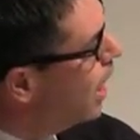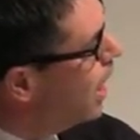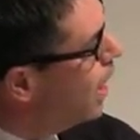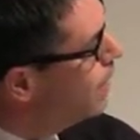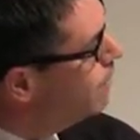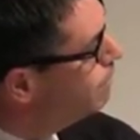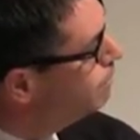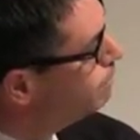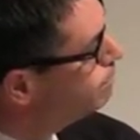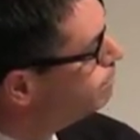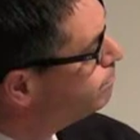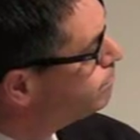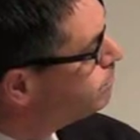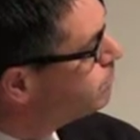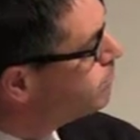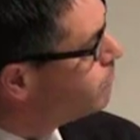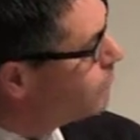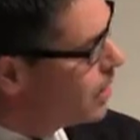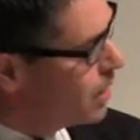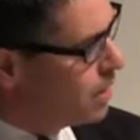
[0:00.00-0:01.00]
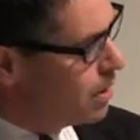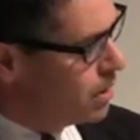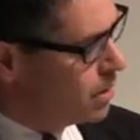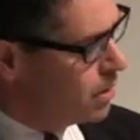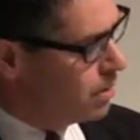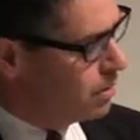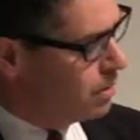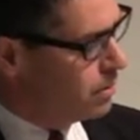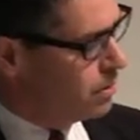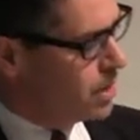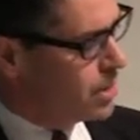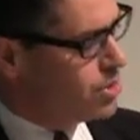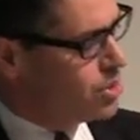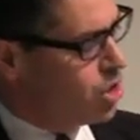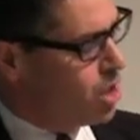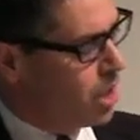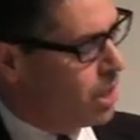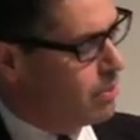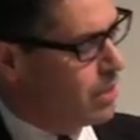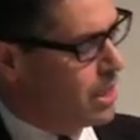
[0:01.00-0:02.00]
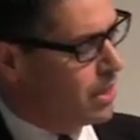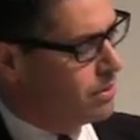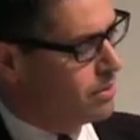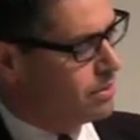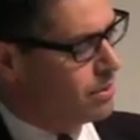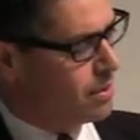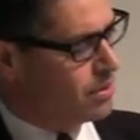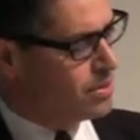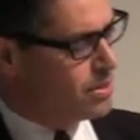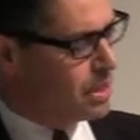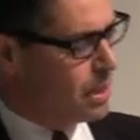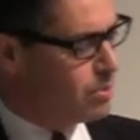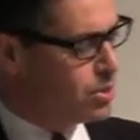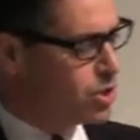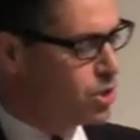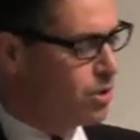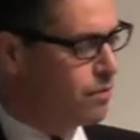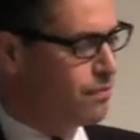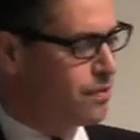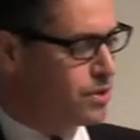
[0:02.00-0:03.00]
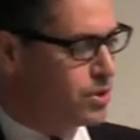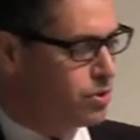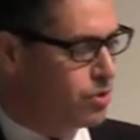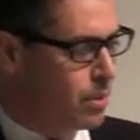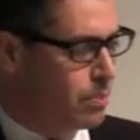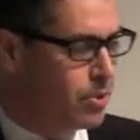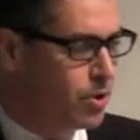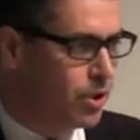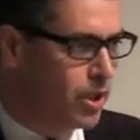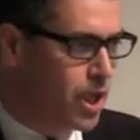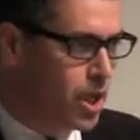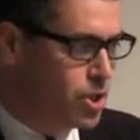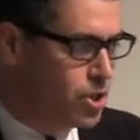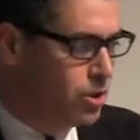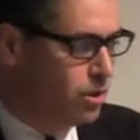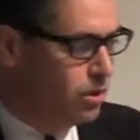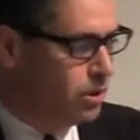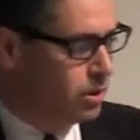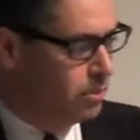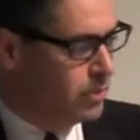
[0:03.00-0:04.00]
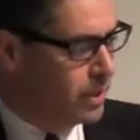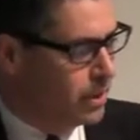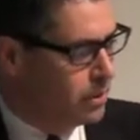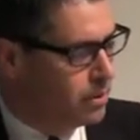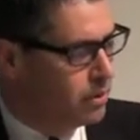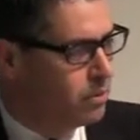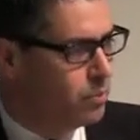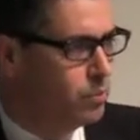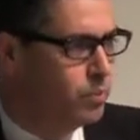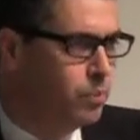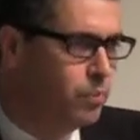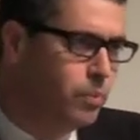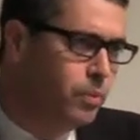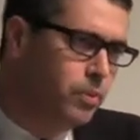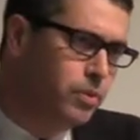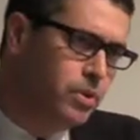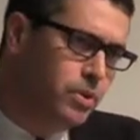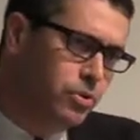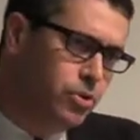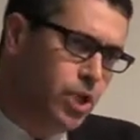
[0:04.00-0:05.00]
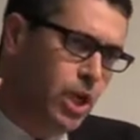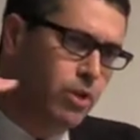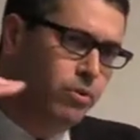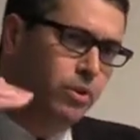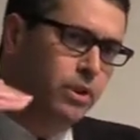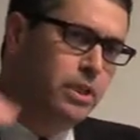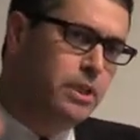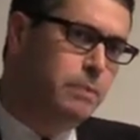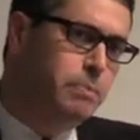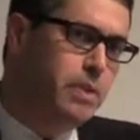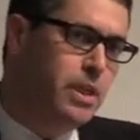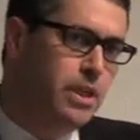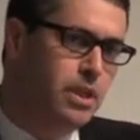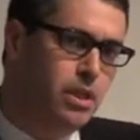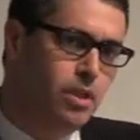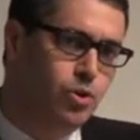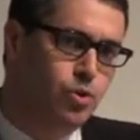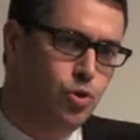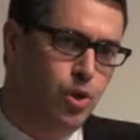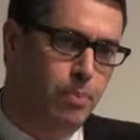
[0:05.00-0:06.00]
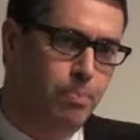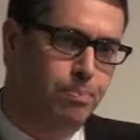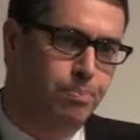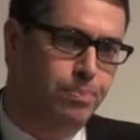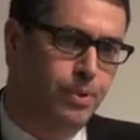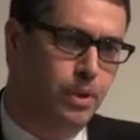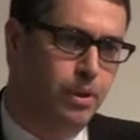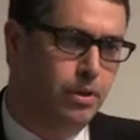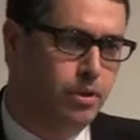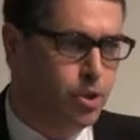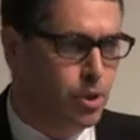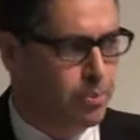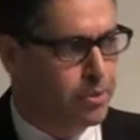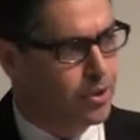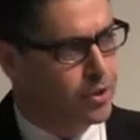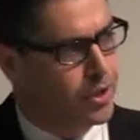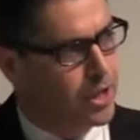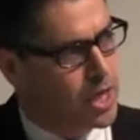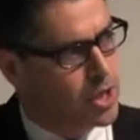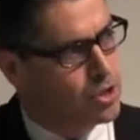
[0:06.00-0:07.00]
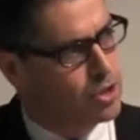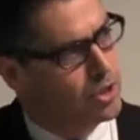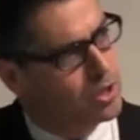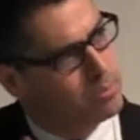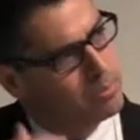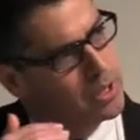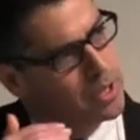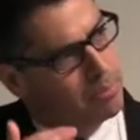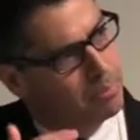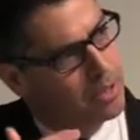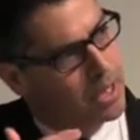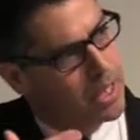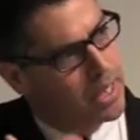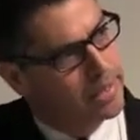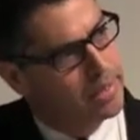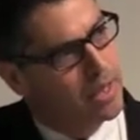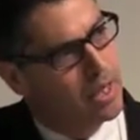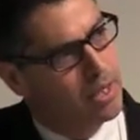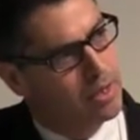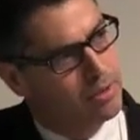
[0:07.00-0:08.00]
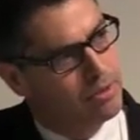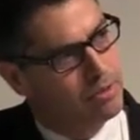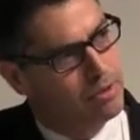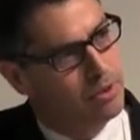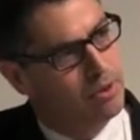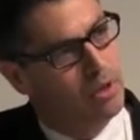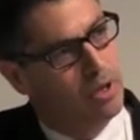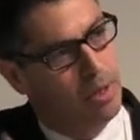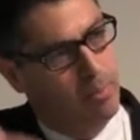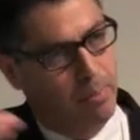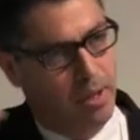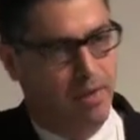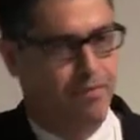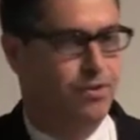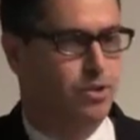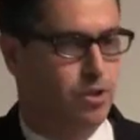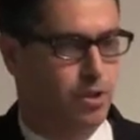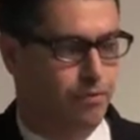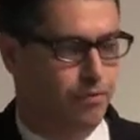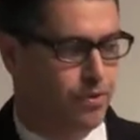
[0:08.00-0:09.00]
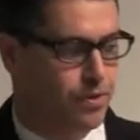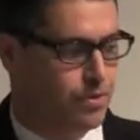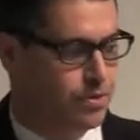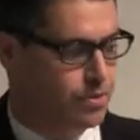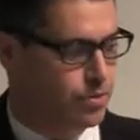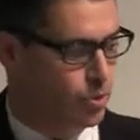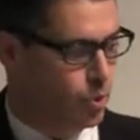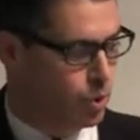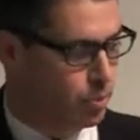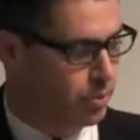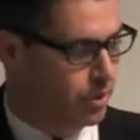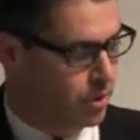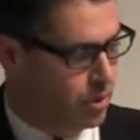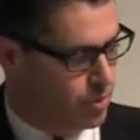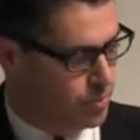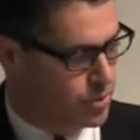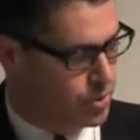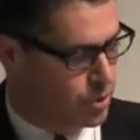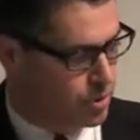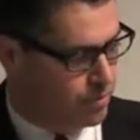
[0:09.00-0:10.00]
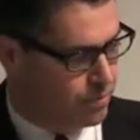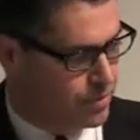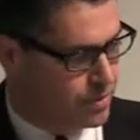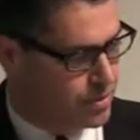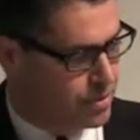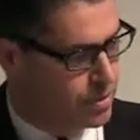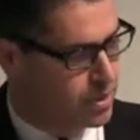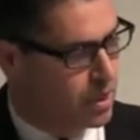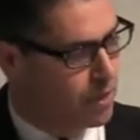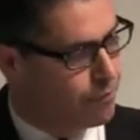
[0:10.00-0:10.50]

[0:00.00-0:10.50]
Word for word: Um, let's talk about subsurface drip irrigation a little bit. Generally speaking, drip, uh, drip irrigation can be applied either above surface or below surface.